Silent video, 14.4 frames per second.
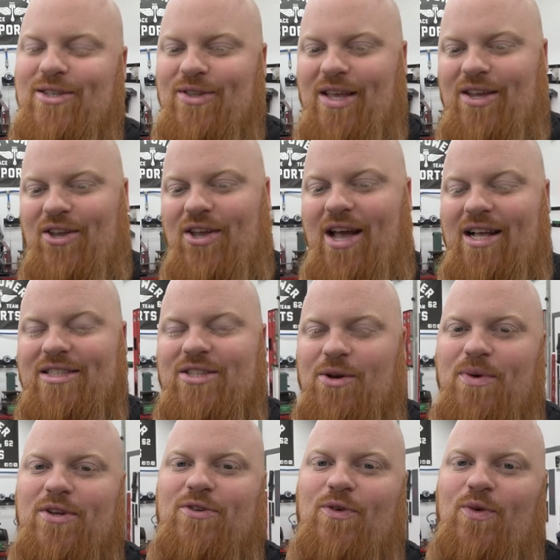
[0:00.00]
So thank you guys so
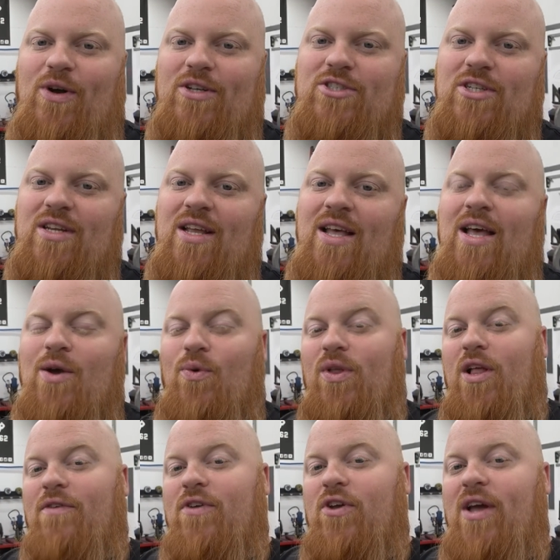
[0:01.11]
much for watching. We
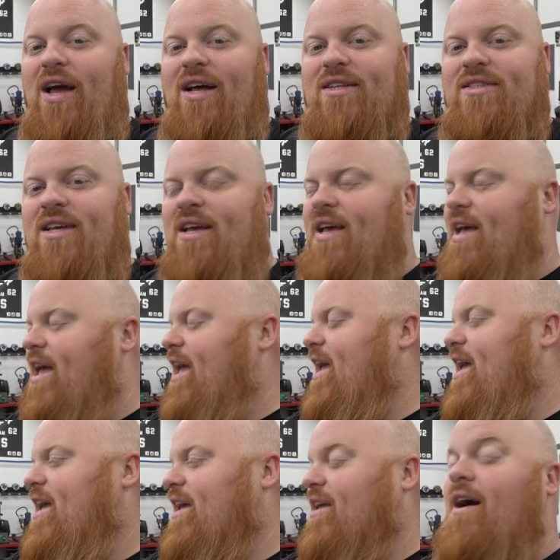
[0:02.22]
love you guys,
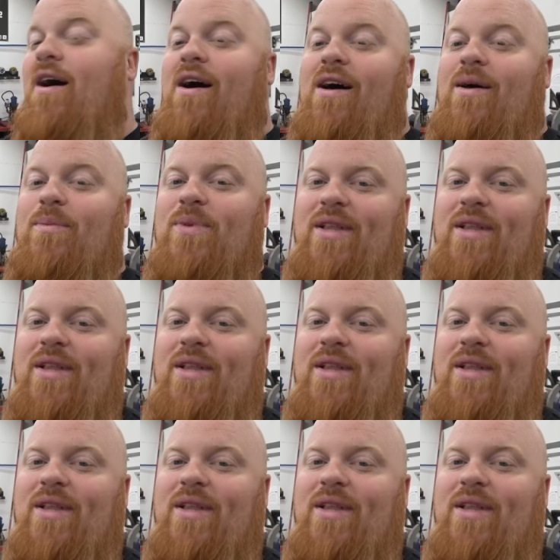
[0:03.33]
and God